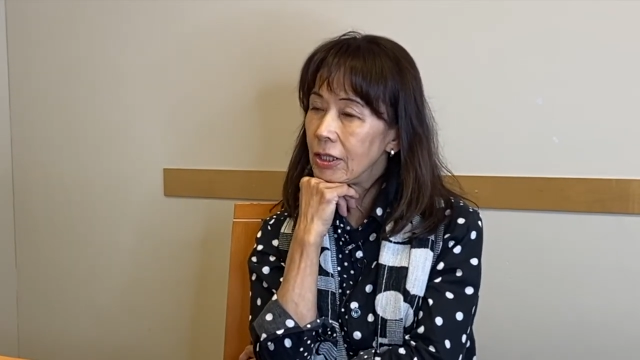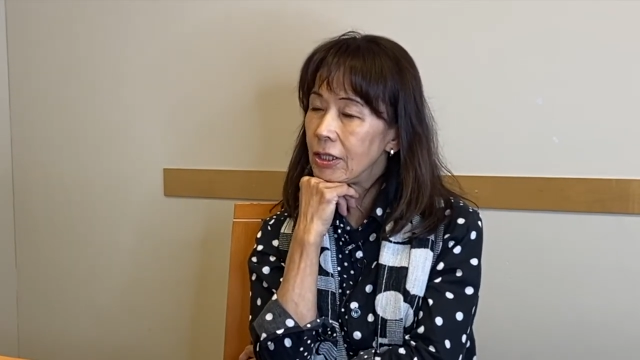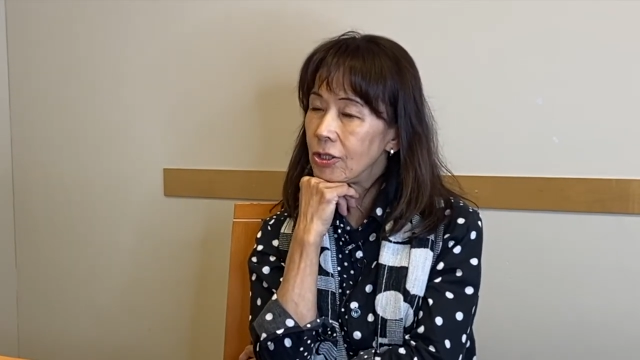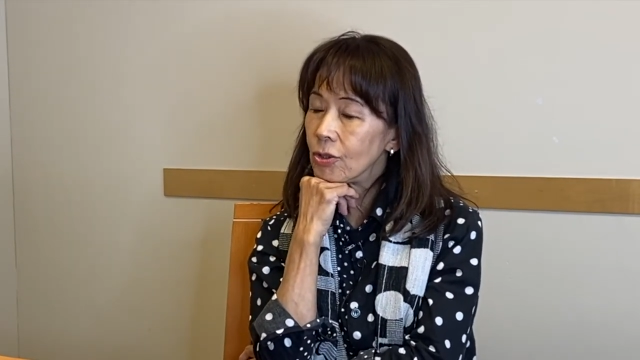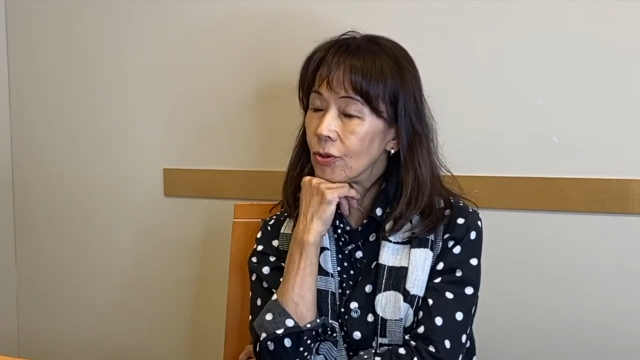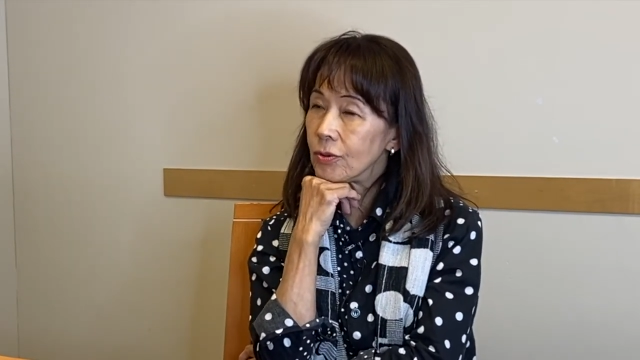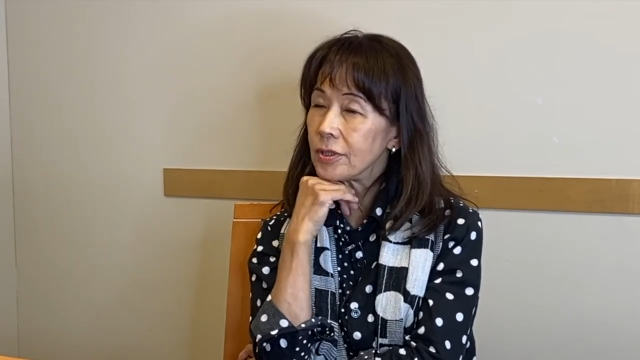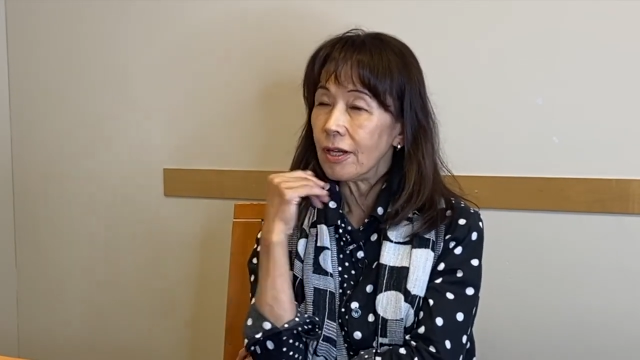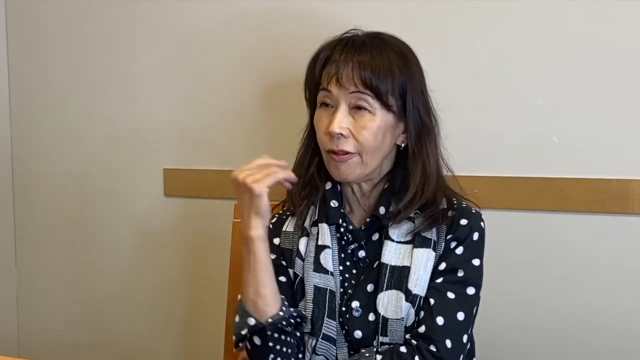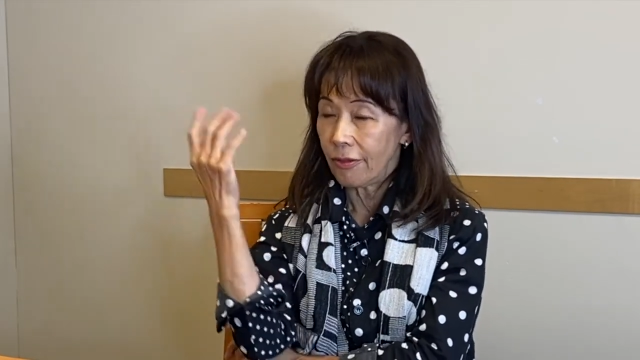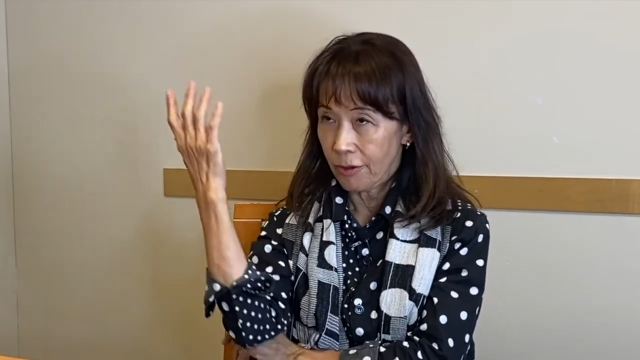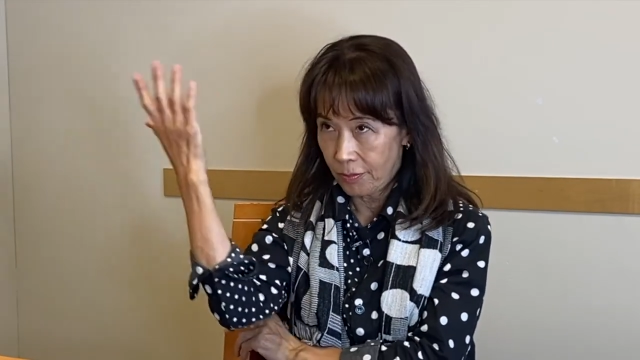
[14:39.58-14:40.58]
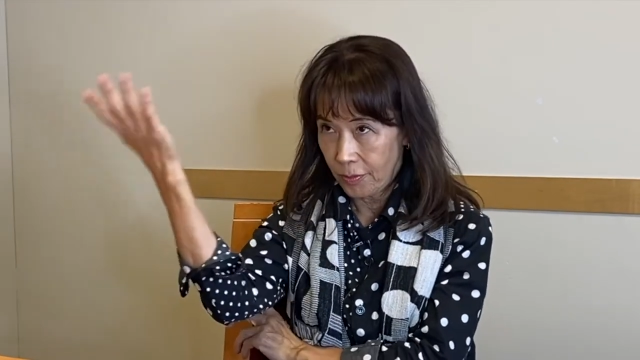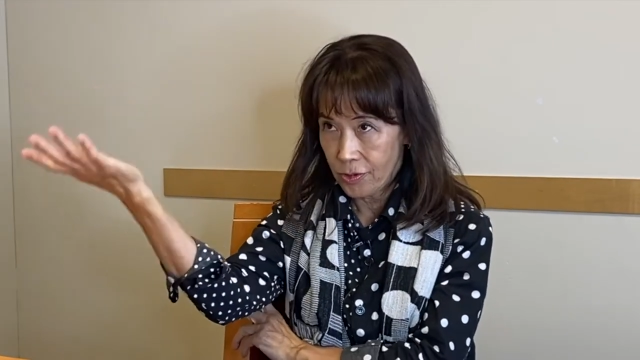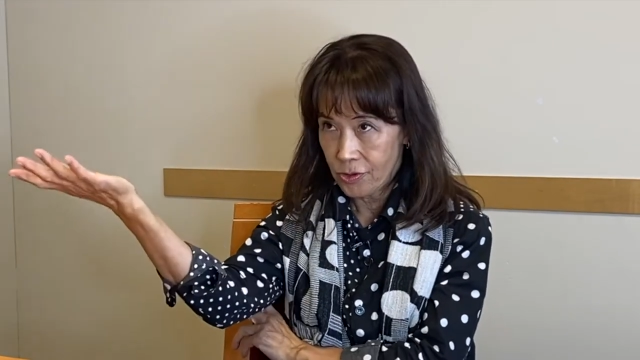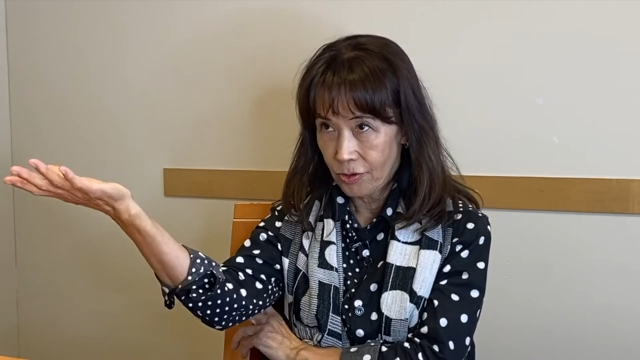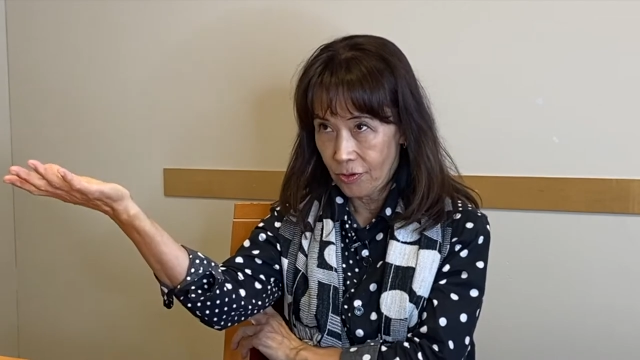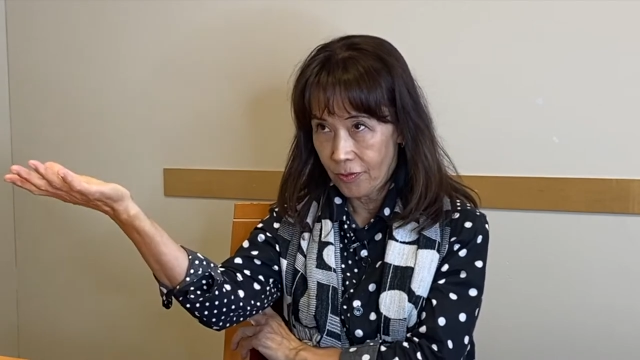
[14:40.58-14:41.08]
He taught at the
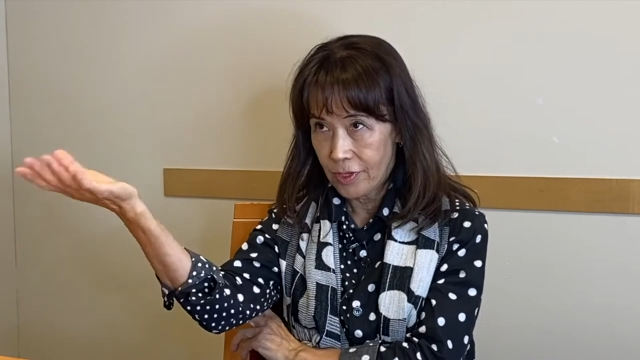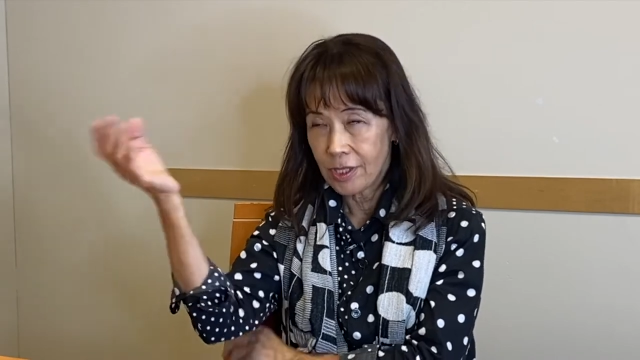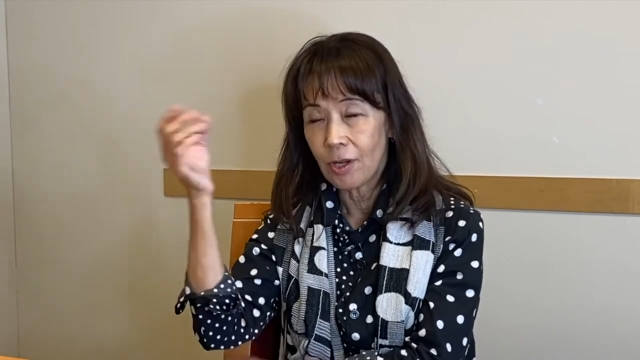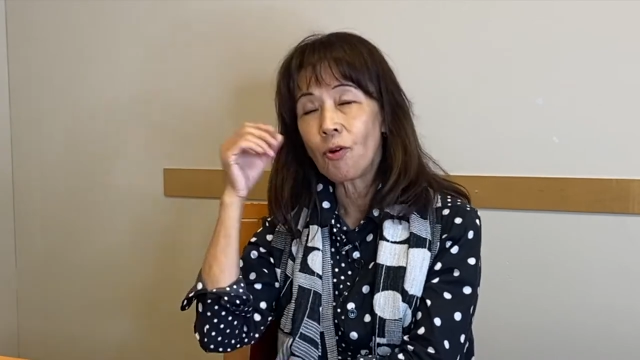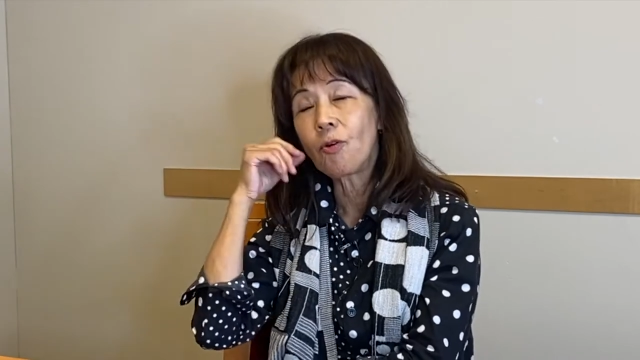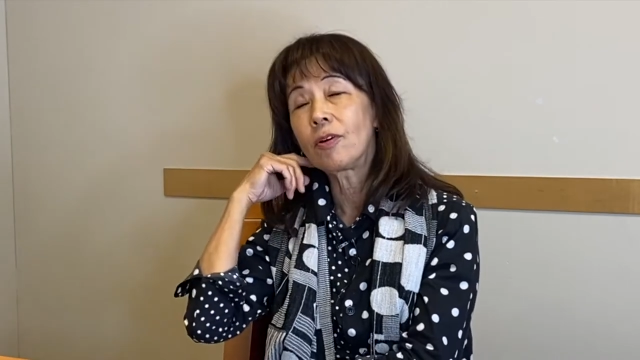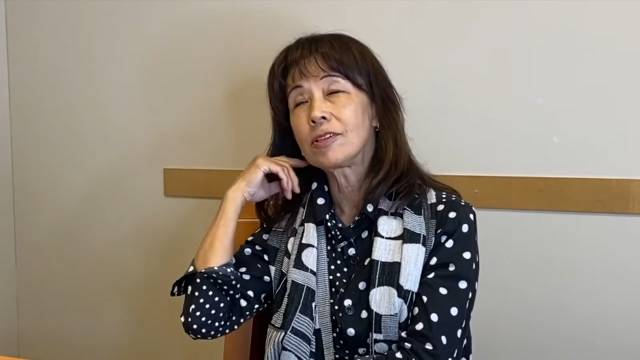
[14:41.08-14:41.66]
Boston University or